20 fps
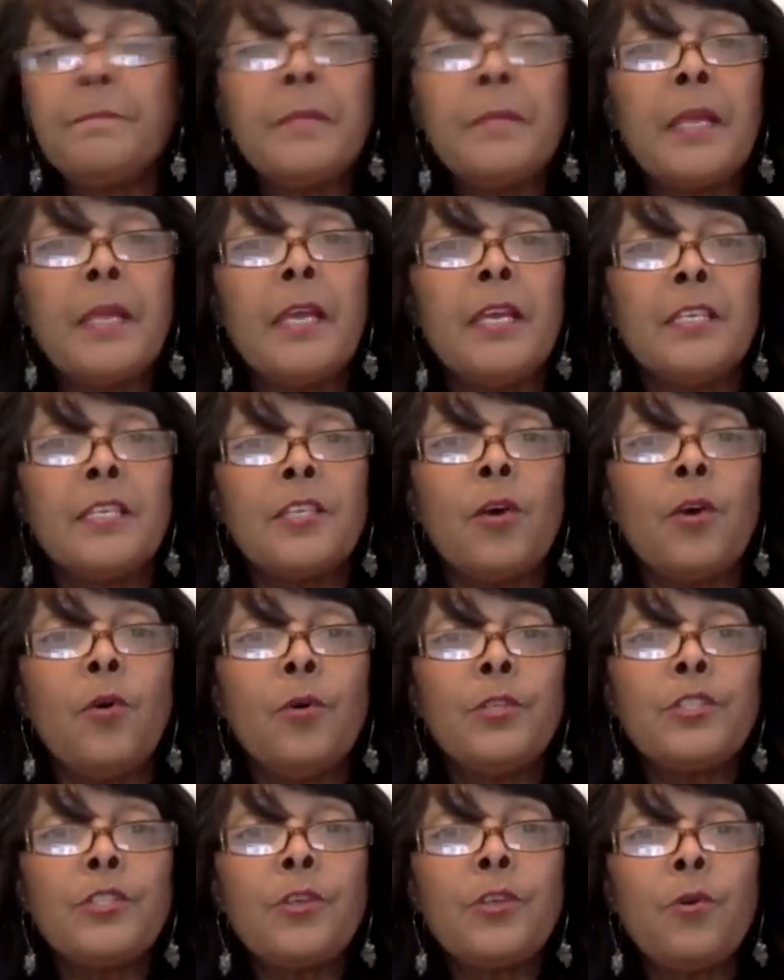
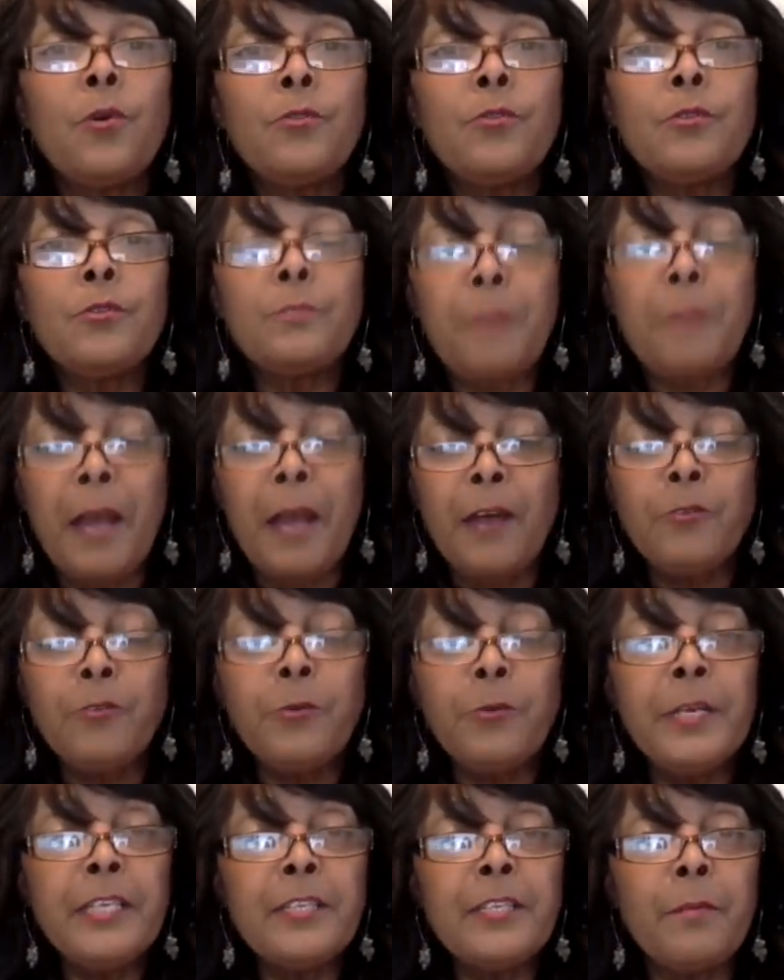So
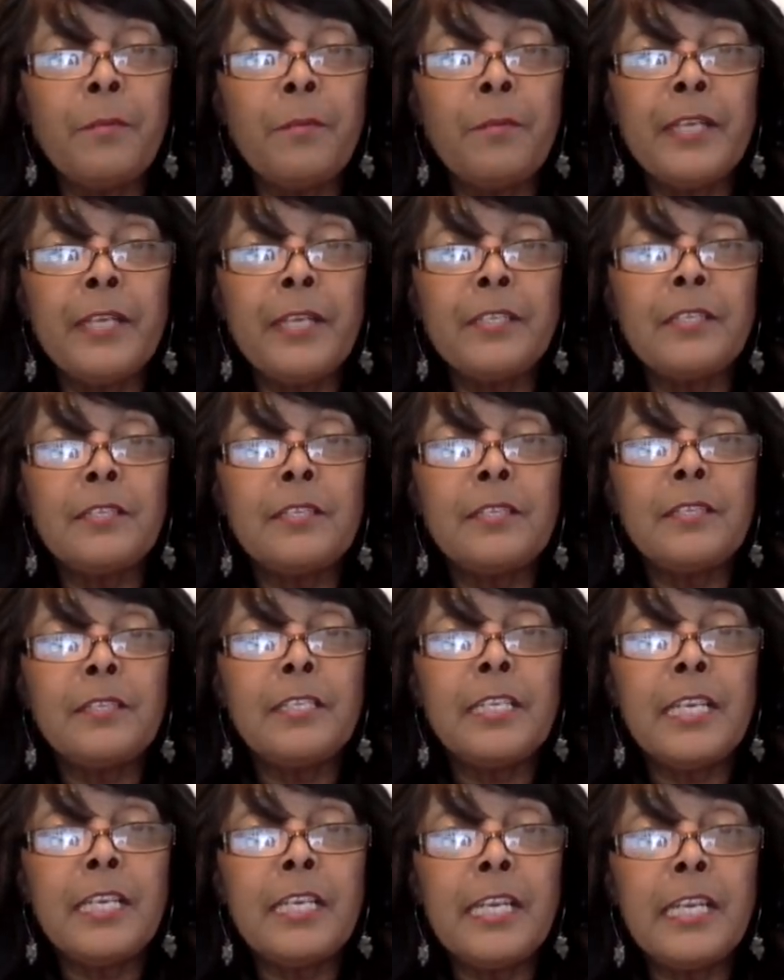boundaries are meant to
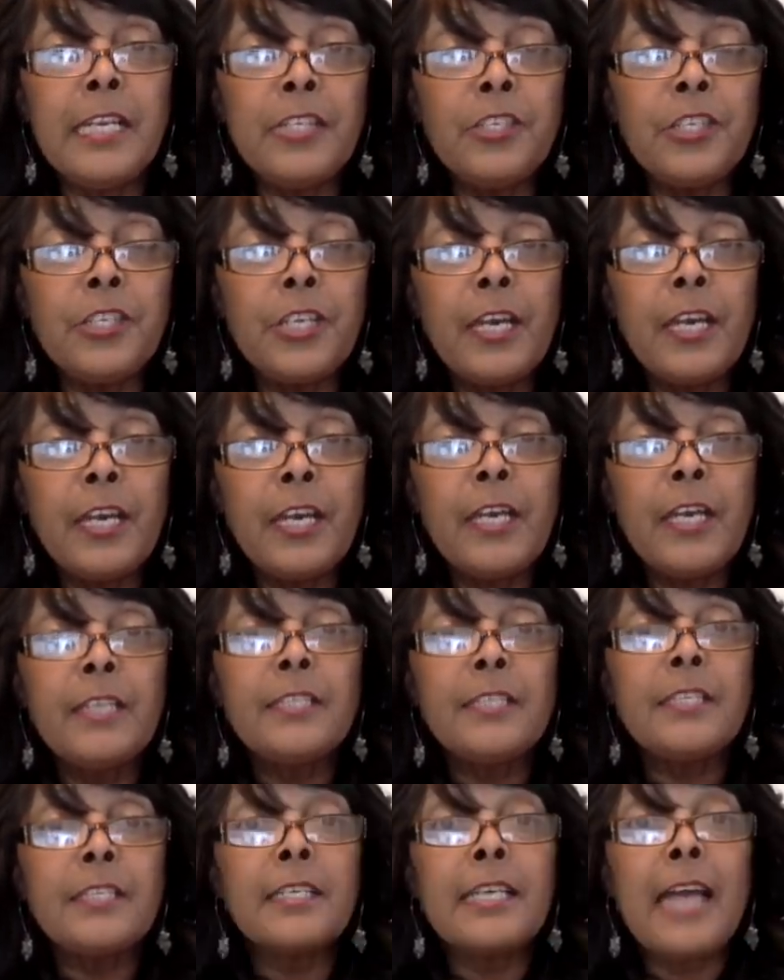teach,
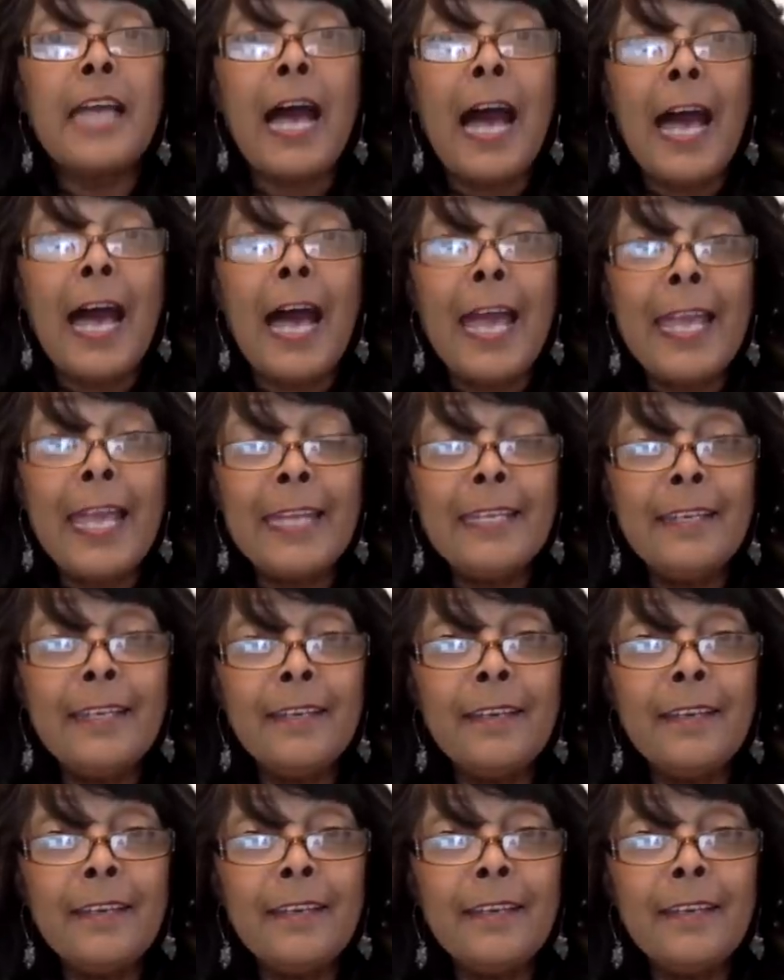to guide.